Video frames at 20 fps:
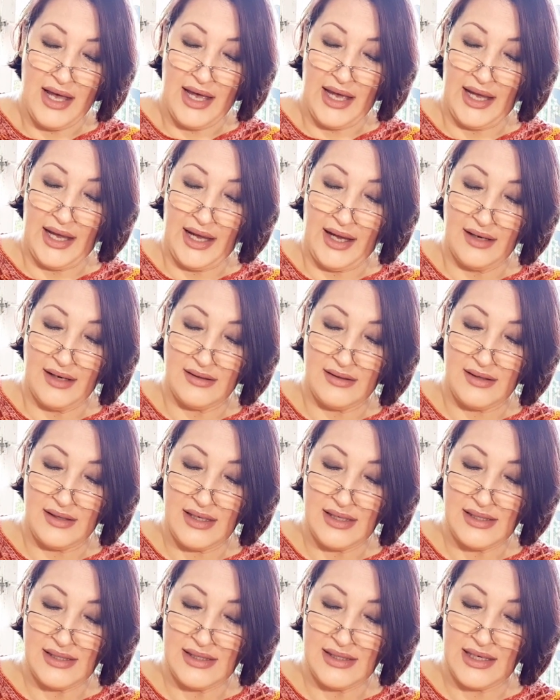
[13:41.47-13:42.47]
And
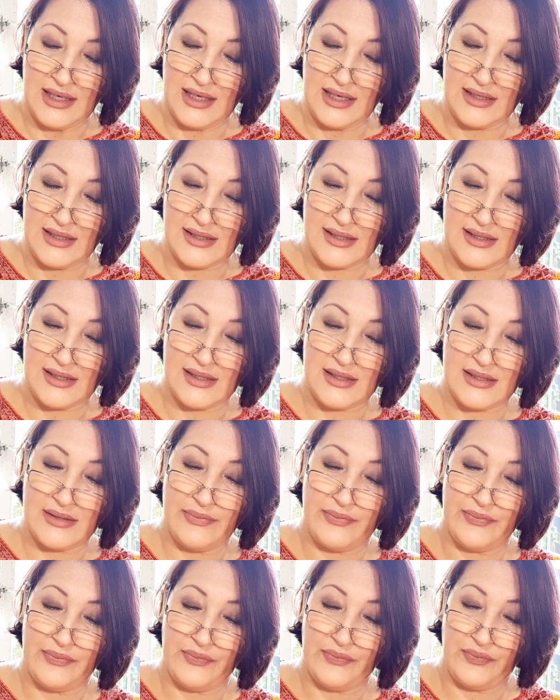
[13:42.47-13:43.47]
this is,
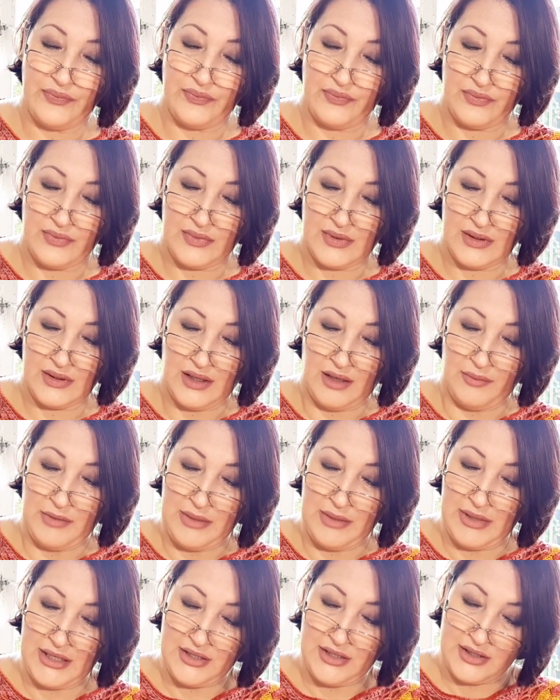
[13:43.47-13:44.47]
how many
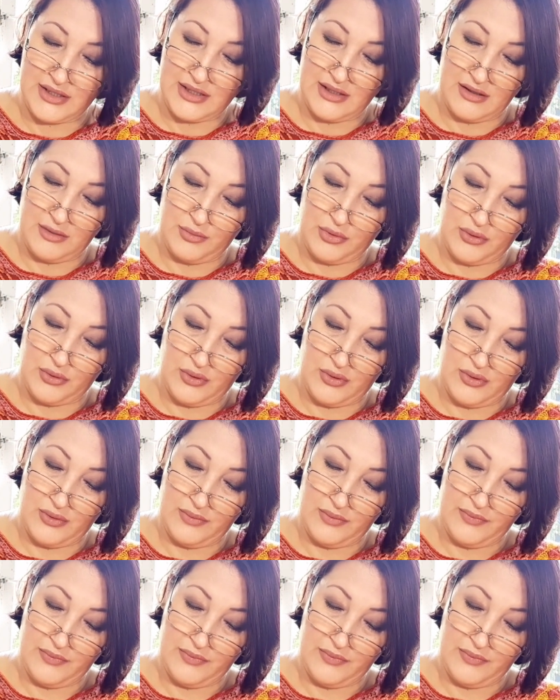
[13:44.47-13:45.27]
meters on a ball?